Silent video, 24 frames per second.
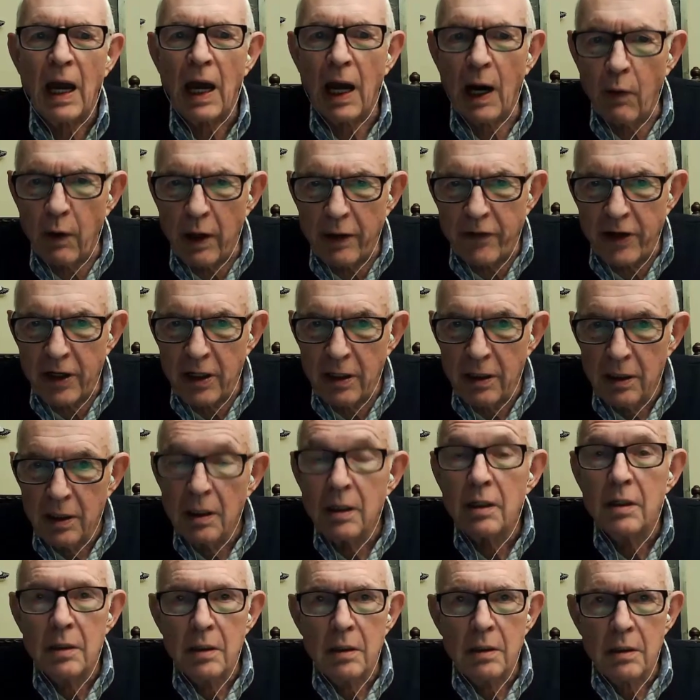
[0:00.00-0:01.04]
However,
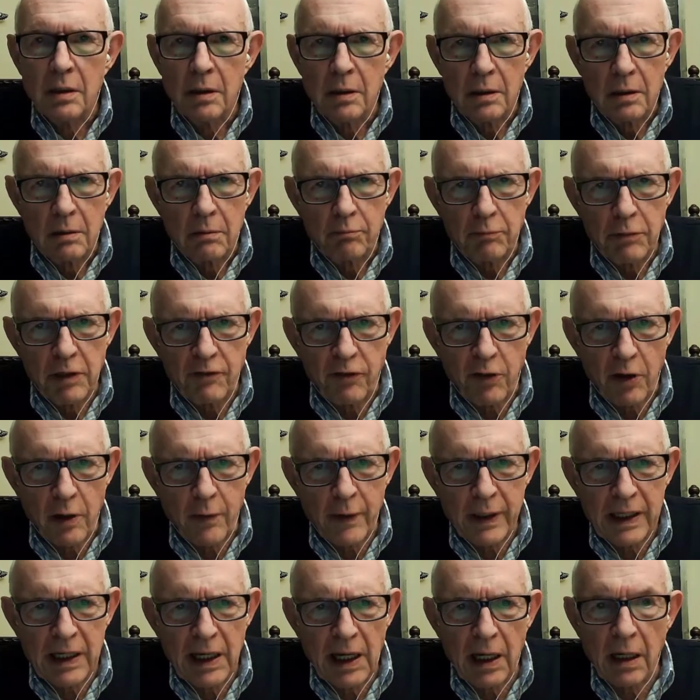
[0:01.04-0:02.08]
before
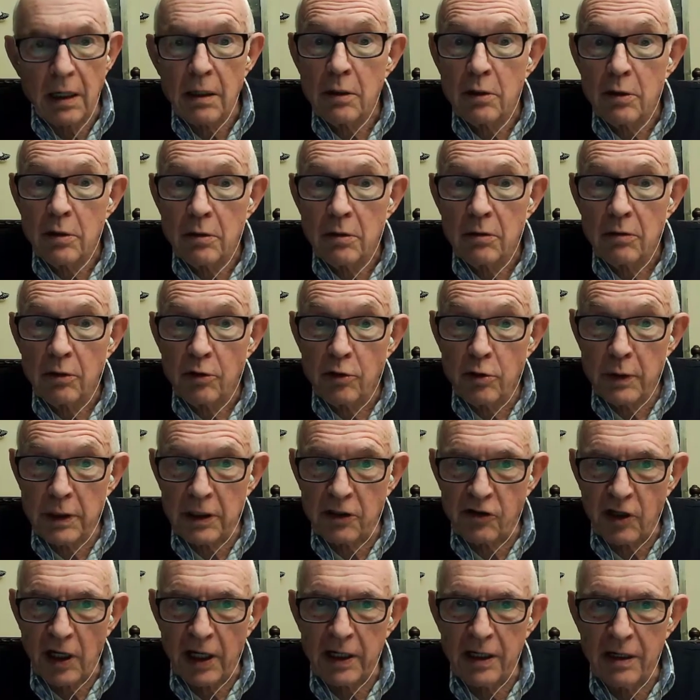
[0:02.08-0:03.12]
we get too
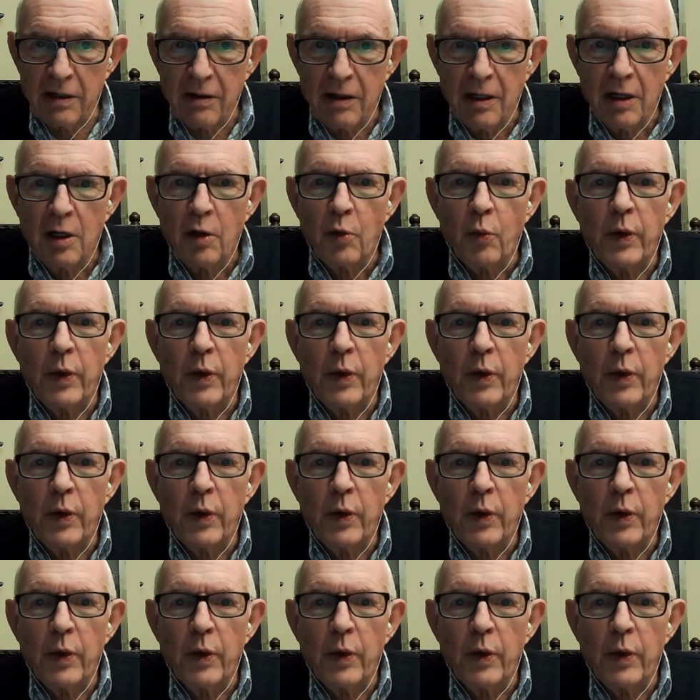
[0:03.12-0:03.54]
excited,